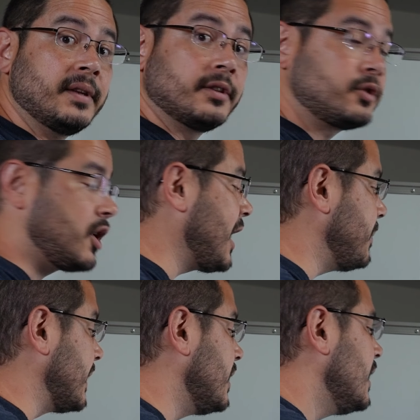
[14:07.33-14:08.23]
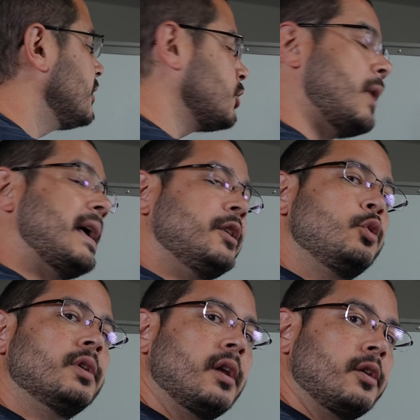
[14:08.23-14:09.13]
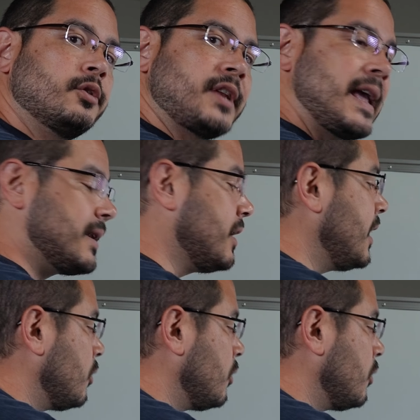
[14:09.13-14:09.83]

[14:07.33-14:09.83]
describing so that you can understand